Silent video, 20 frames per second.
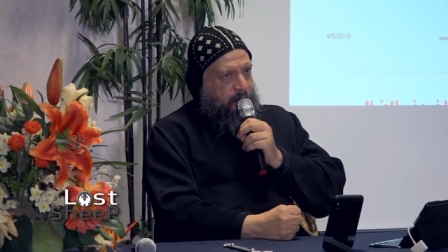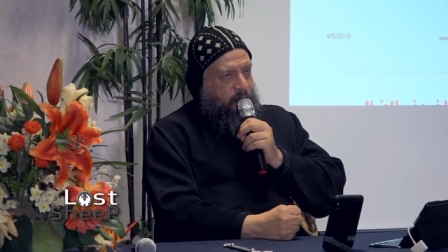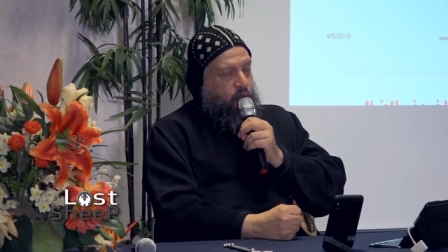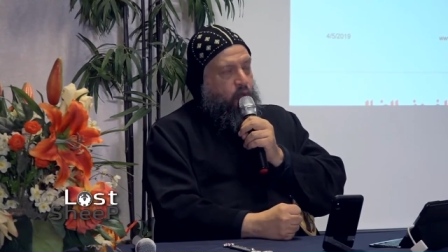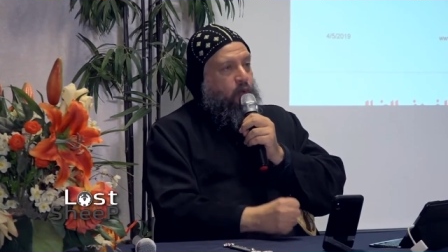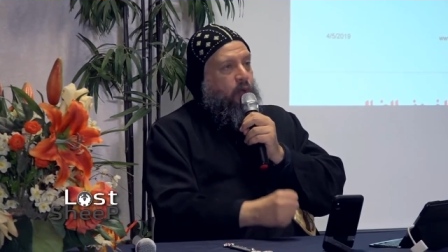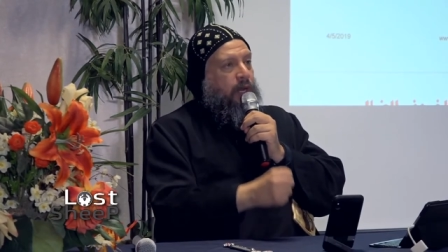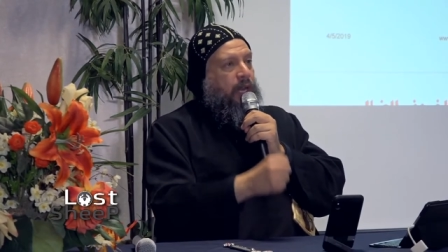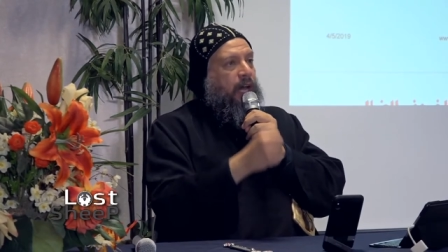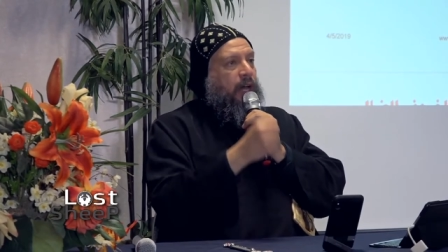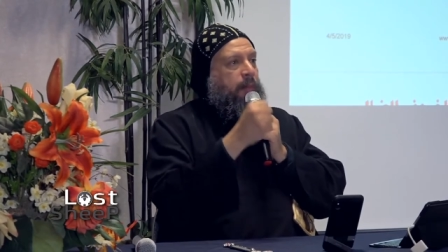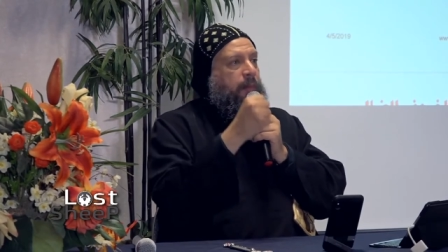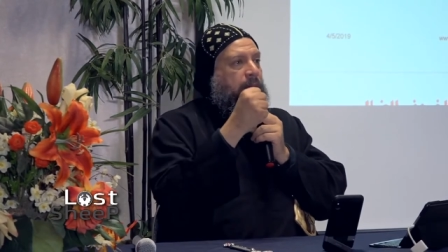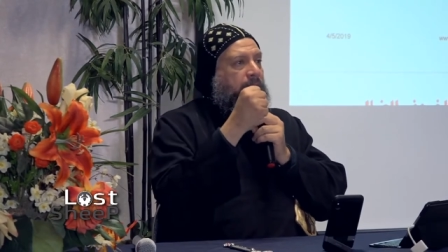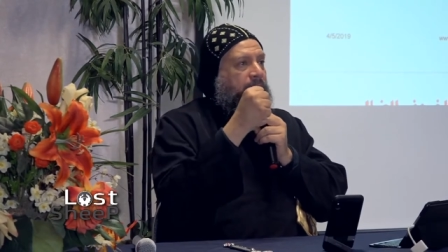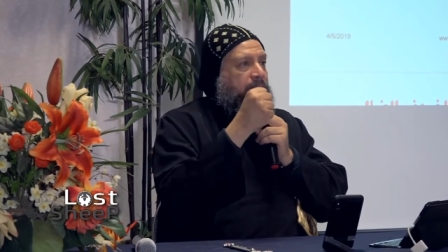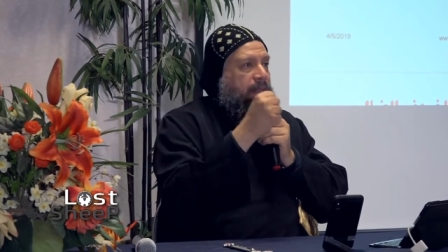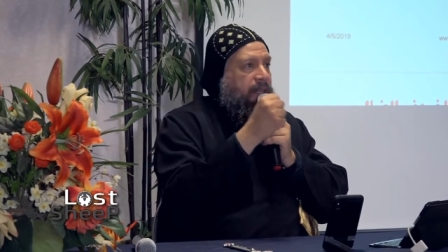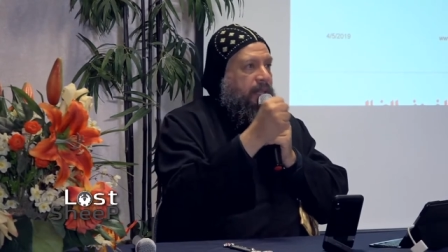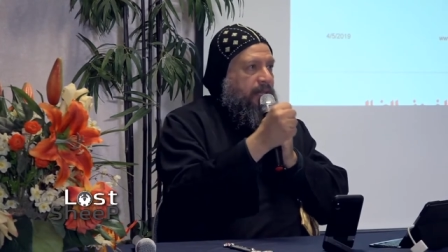You will
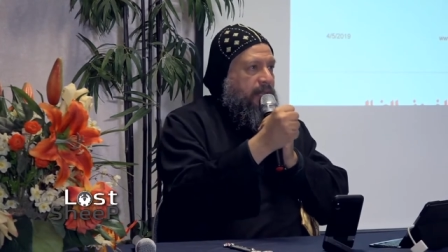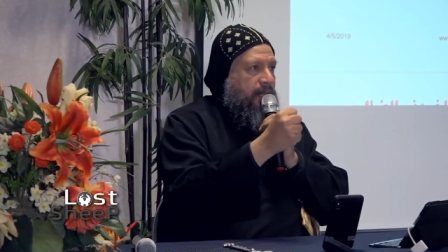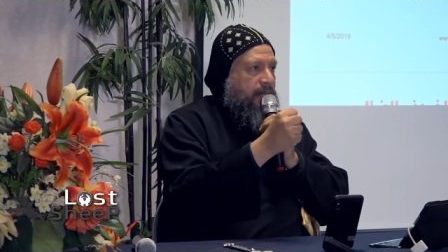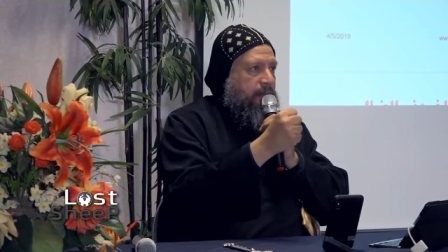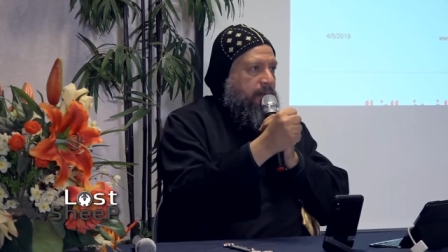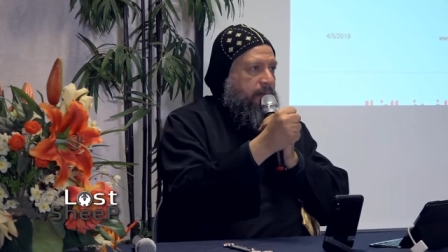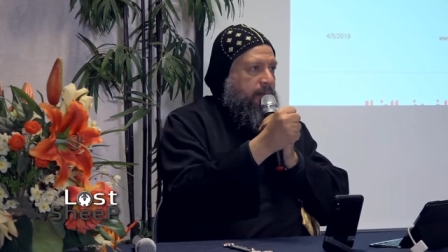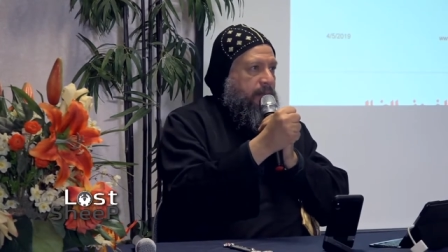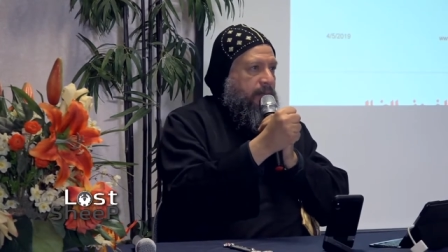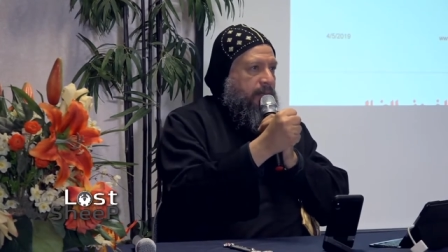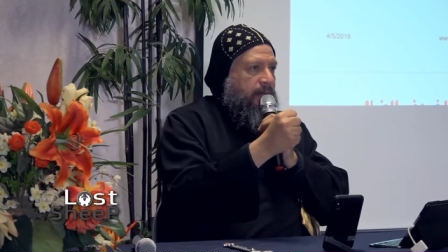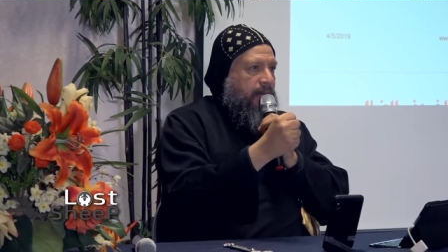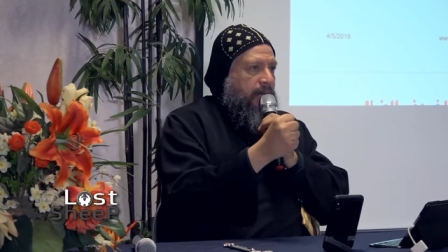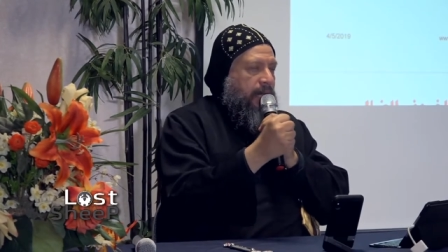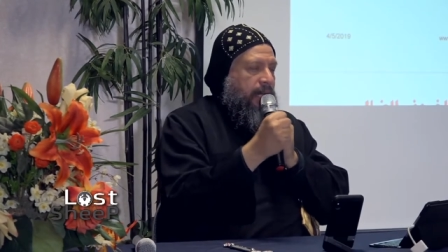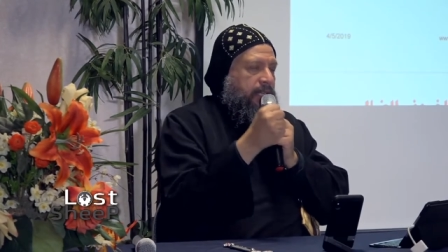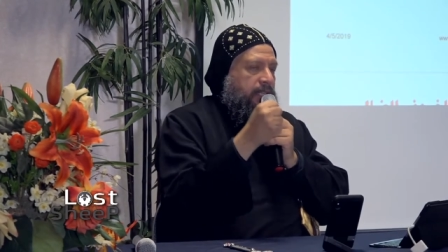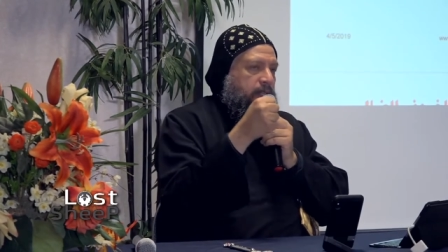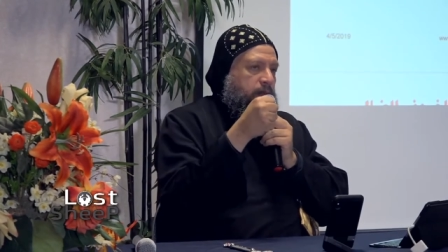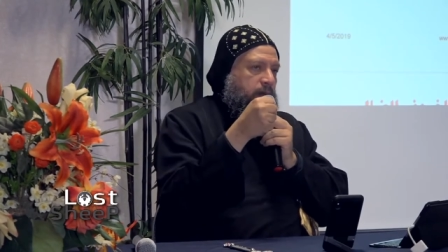abide in Him,
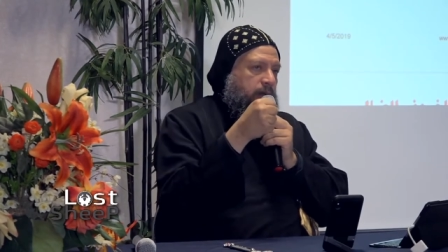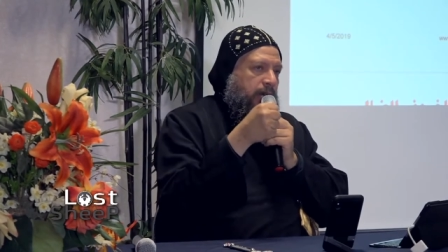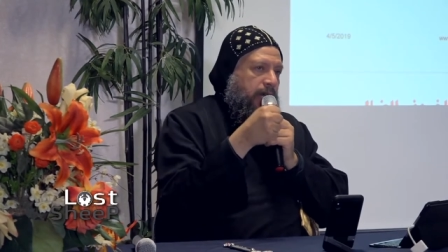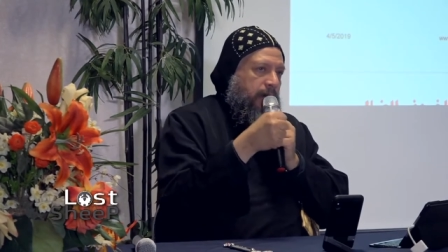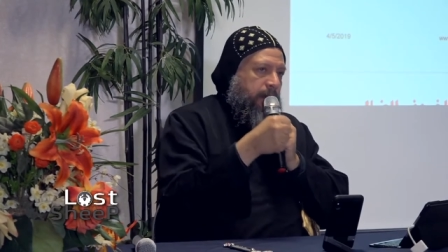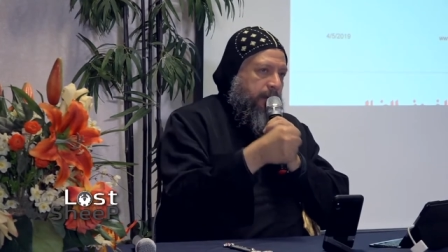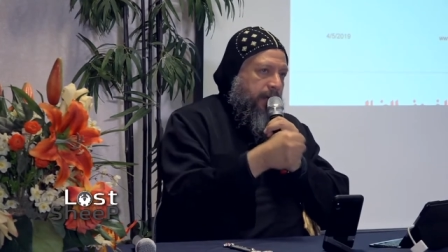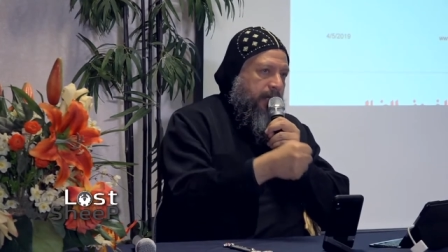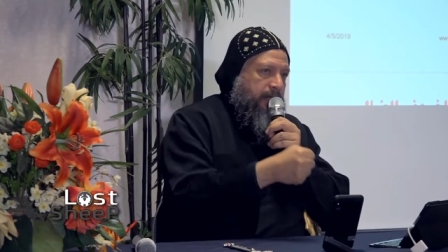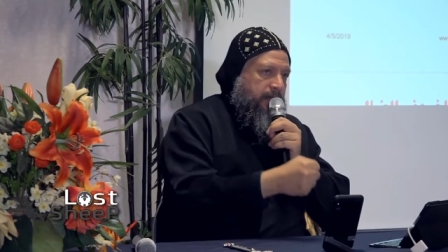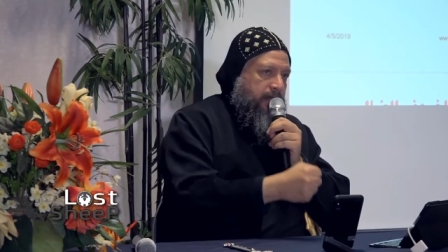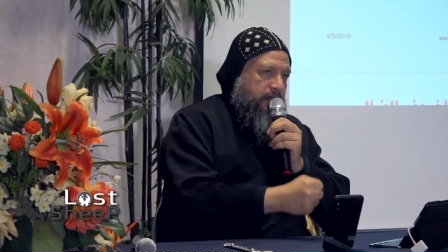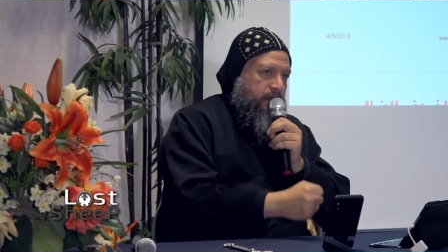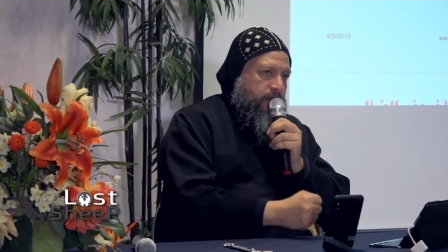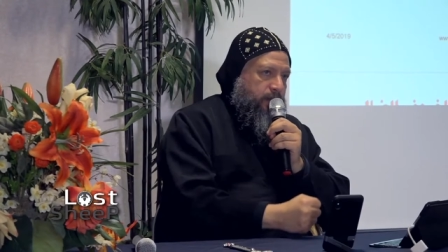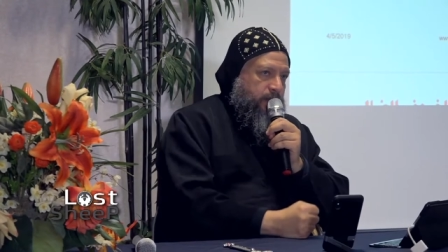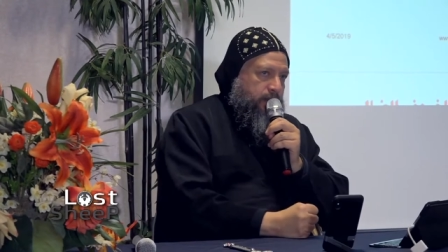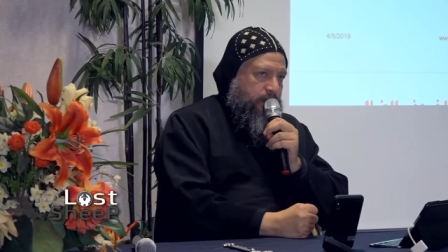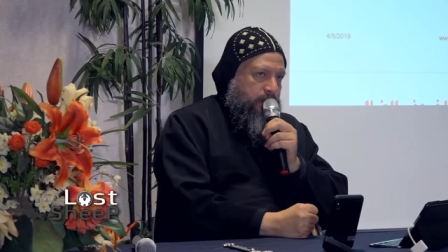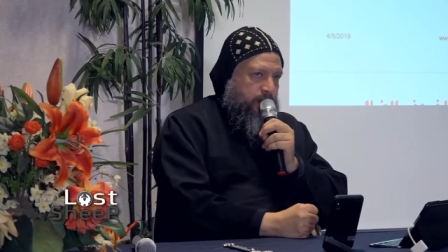and He will abide in
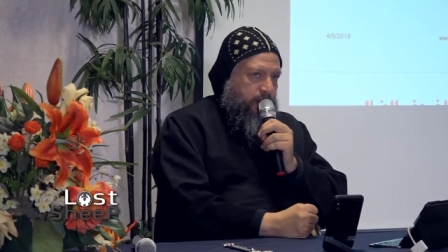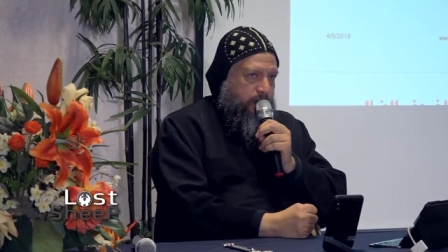you.